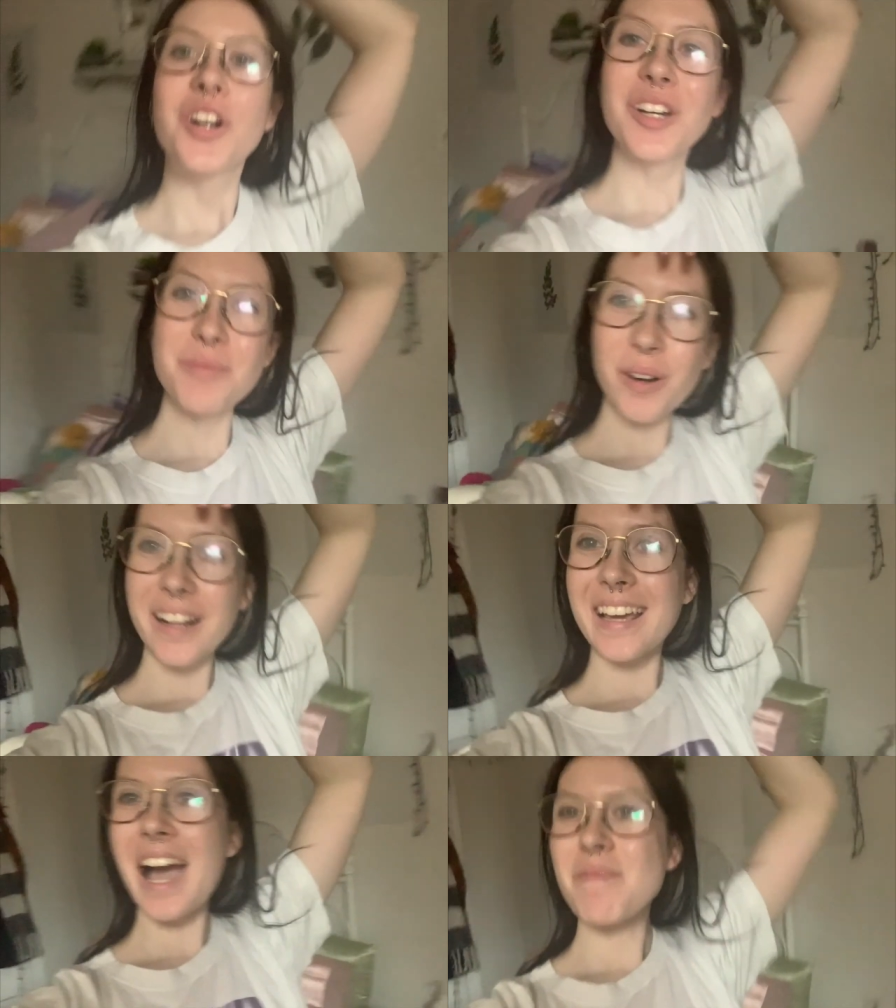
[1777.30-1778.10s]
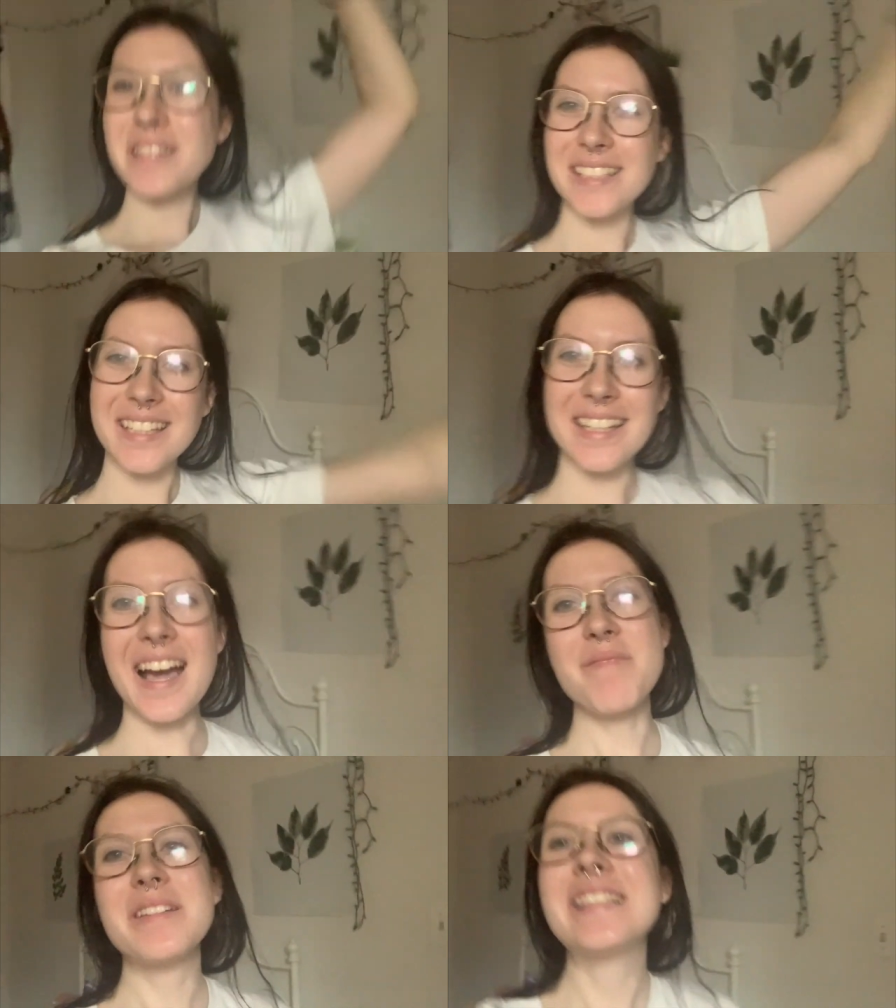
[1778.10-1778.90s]
Good morning, happy Sunday,
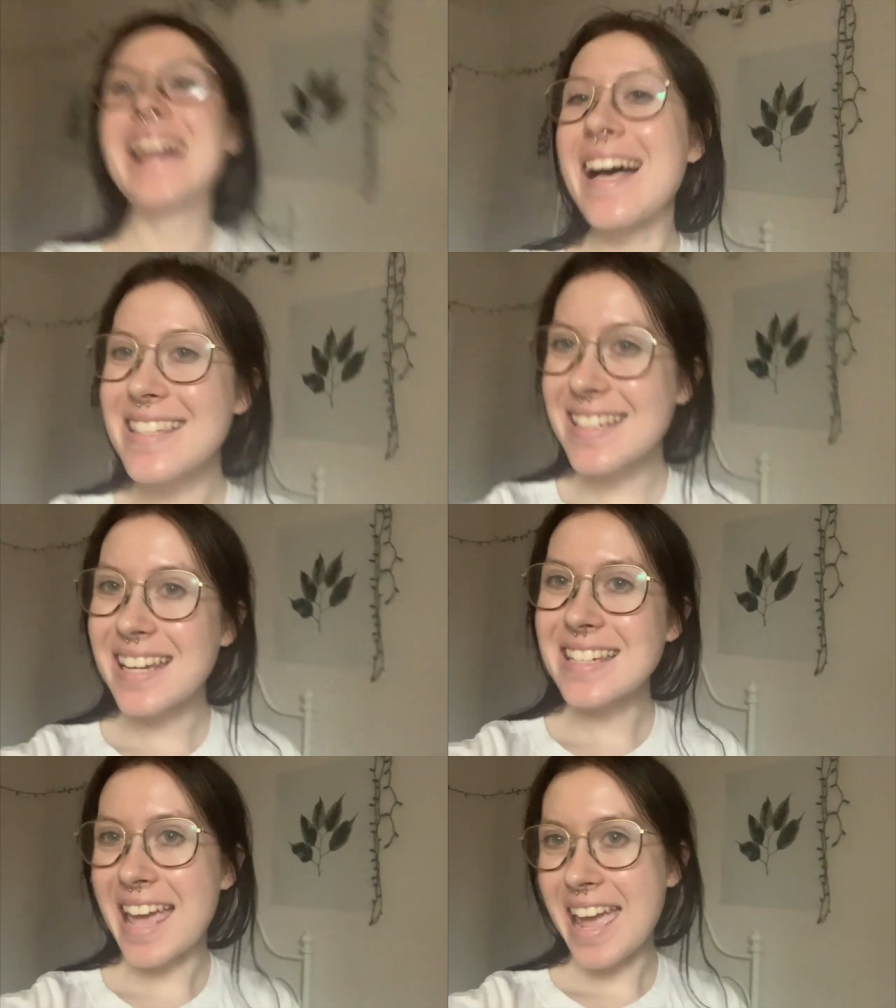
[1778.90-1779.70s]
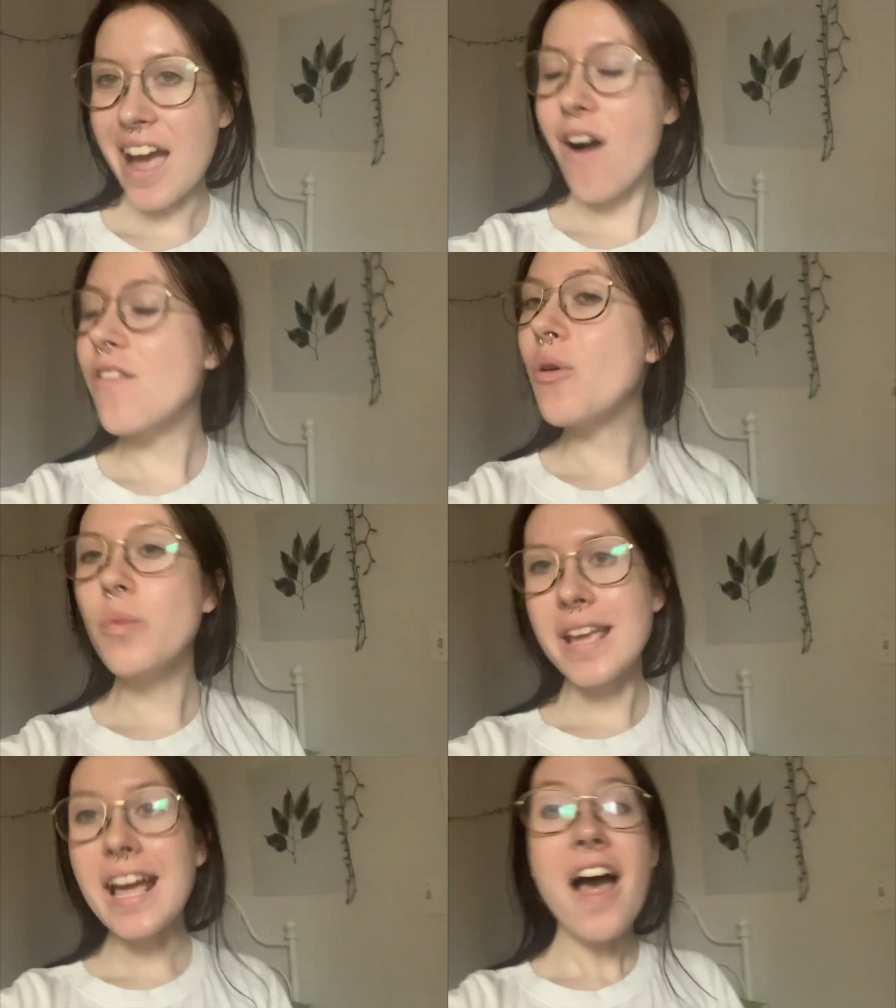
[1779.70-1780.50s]
happy last day of
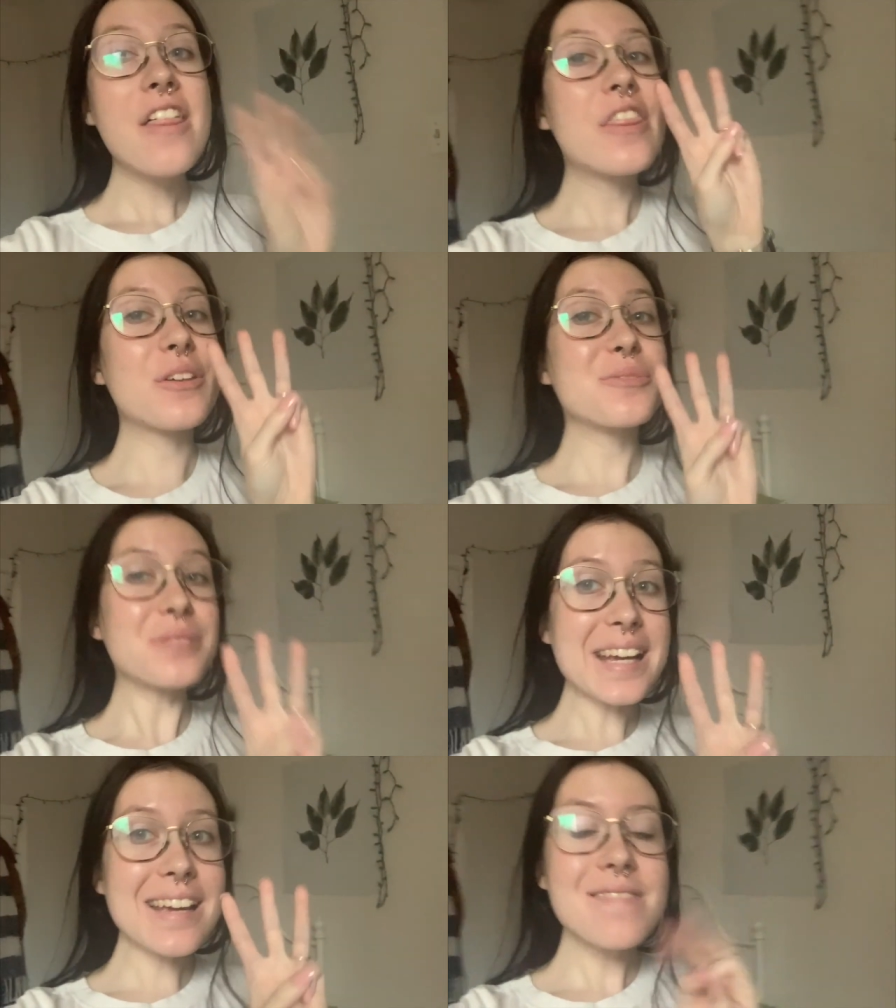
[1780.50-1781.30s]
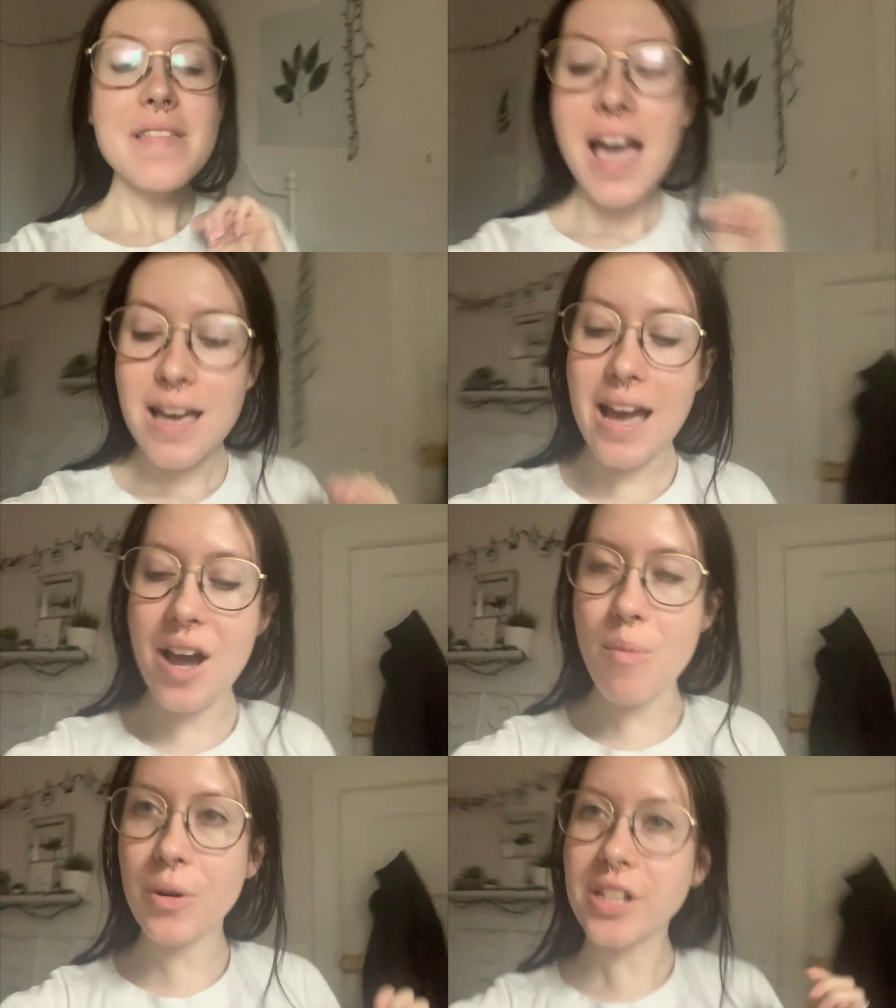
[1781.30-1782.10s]
week 3.
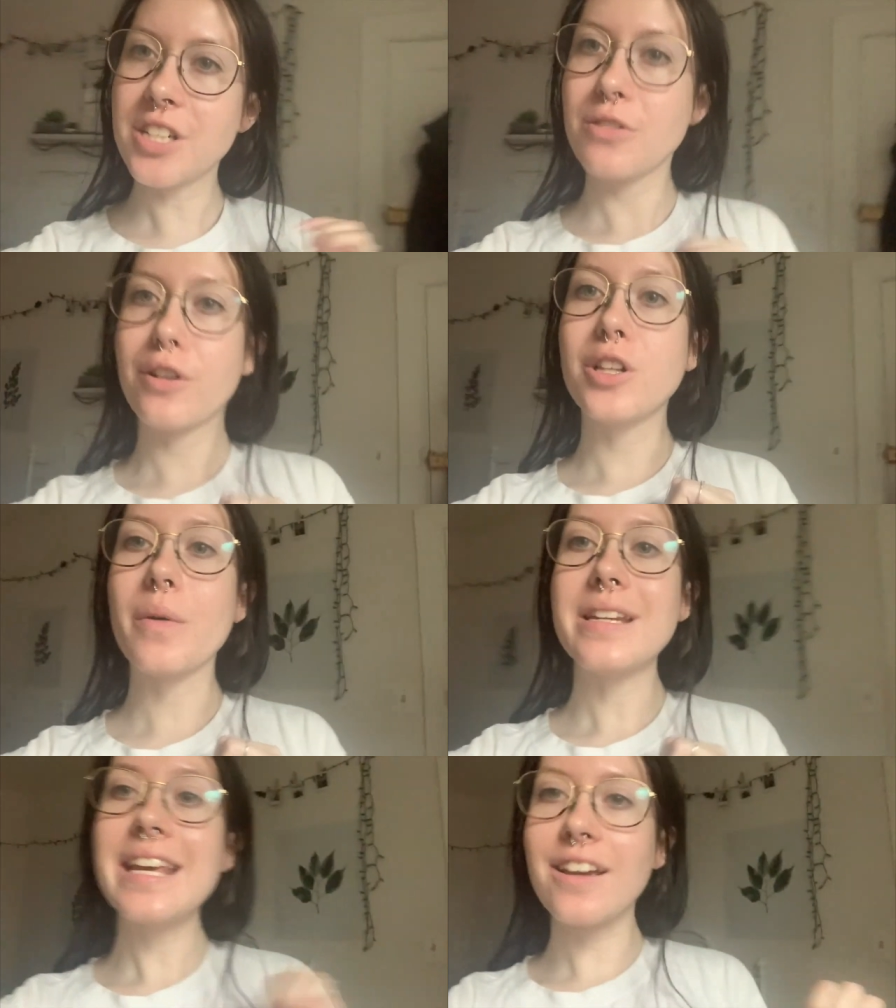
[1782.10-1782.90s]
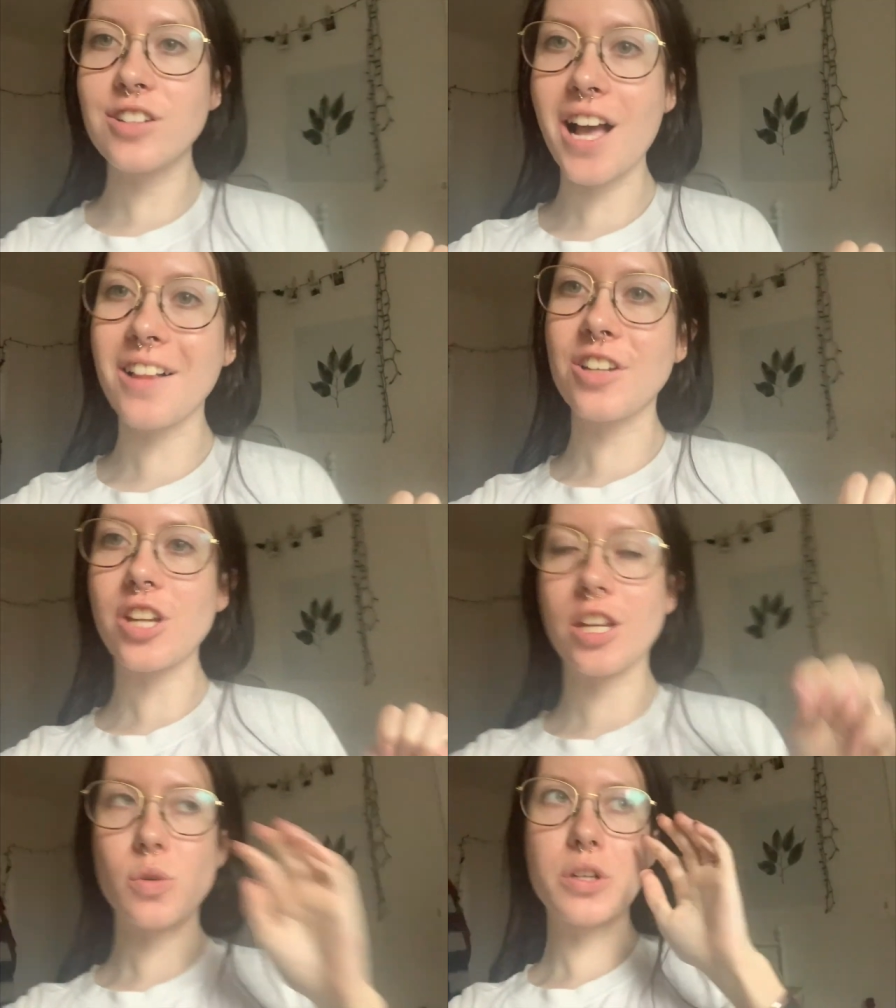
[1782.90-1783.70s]
We're gonna do the Chloe Ting challenge.
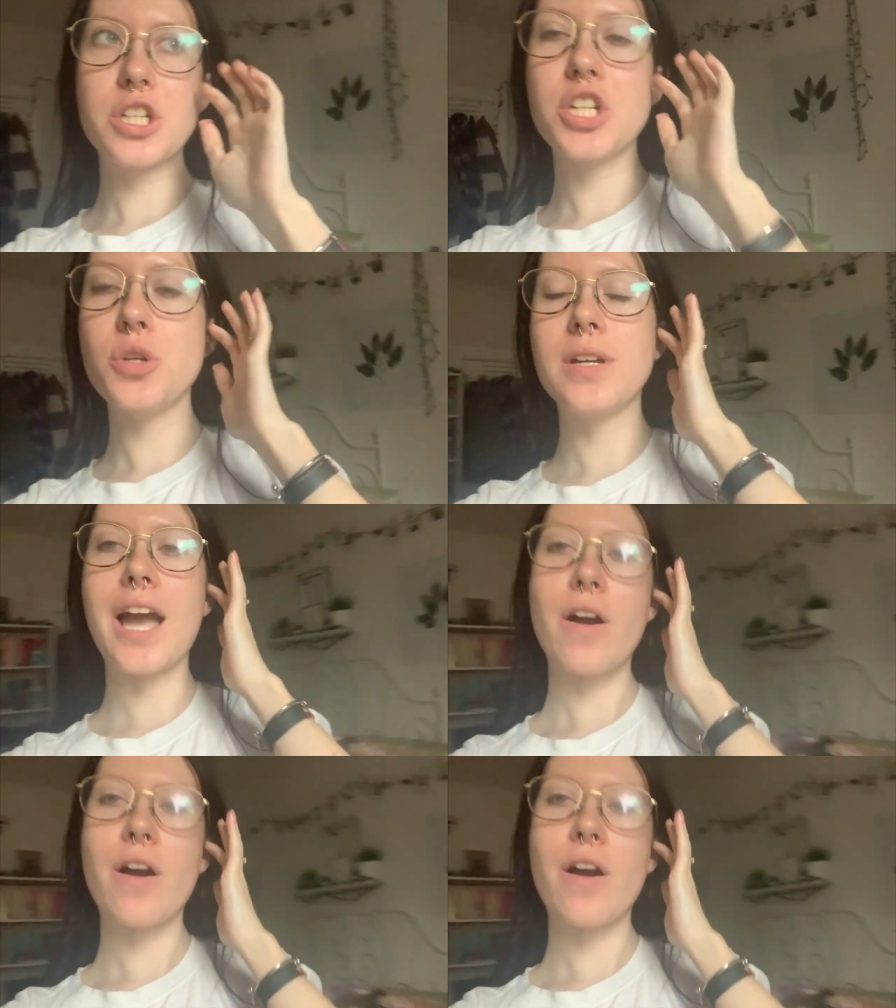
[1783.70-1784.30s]
I joined a new